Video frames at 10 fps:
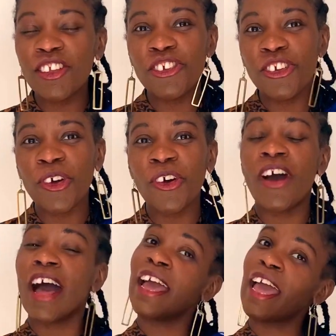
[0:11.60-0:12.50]

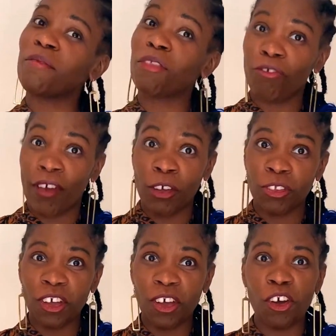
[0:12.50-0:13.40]
Shaw. I am the
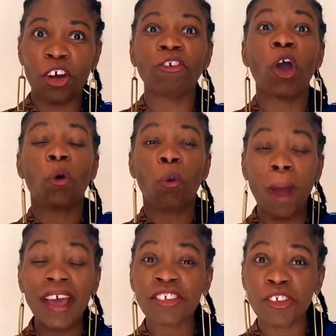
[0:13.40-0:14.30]
founder of
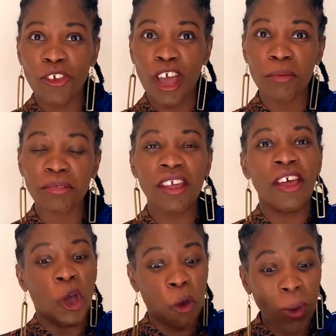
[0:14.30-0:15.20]
Wax+Wraps.
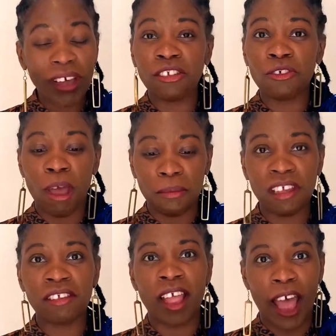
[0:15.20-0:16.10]
Wax+Wraps
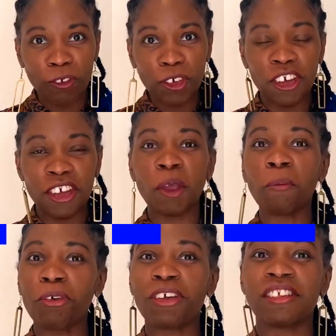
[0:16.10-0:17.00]
is an African
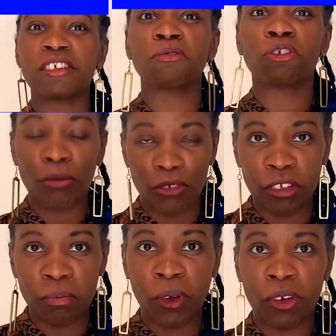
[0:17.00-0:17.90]
print
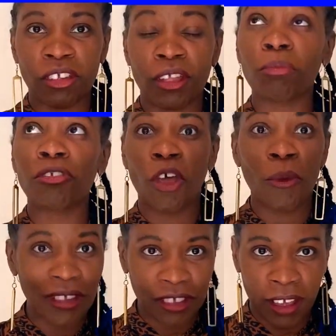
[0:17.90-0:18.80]
subscription box, and I'm so
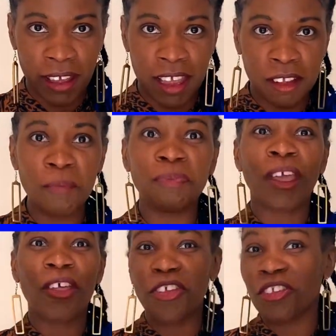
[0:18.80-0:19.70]
excited.
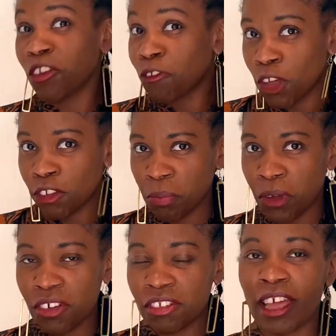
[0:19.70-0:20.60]
This is the first
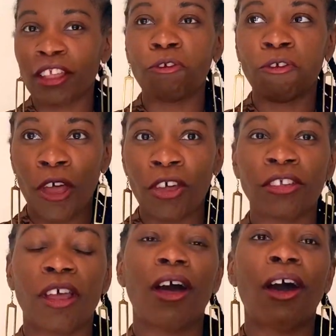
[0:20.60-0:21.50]
box and the
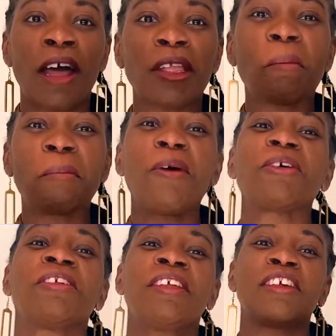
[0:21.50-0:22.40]
first
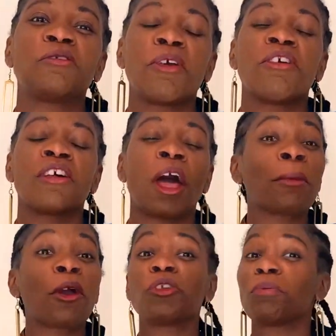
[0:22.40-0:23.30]
unboxing experience that I'm
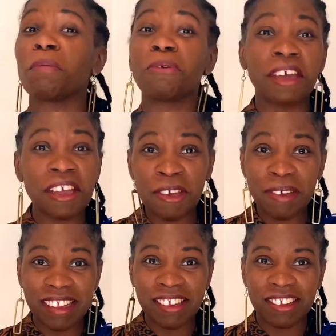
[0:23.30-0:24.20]
going to be bringing
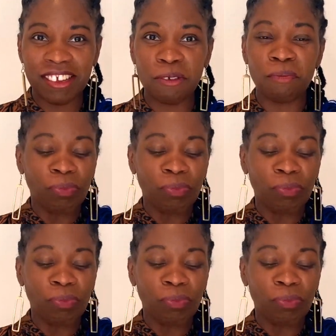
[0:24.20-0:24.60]
you into.